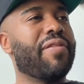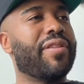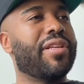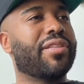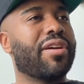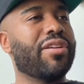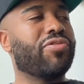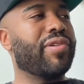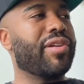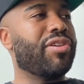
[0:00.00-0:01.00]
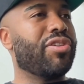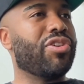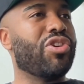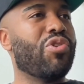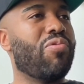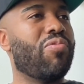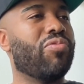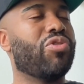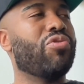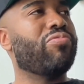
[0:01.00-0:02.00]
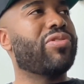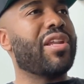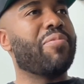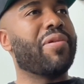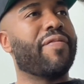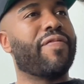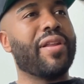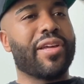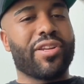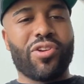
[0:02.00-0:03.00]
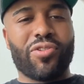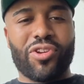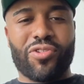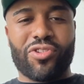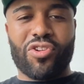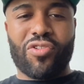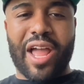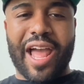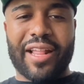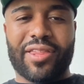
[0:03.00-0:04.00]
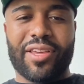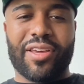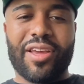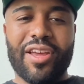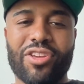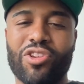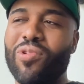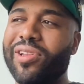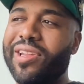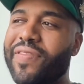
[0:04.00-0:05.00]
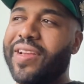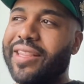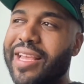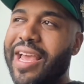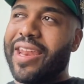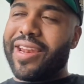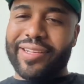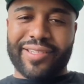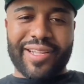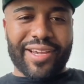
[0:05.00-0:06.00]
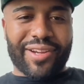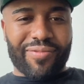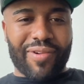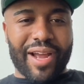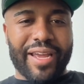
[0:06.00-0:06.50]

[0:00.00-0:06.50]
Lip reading: in this country, you dealing with a villain. You are living at the head of the snake, right?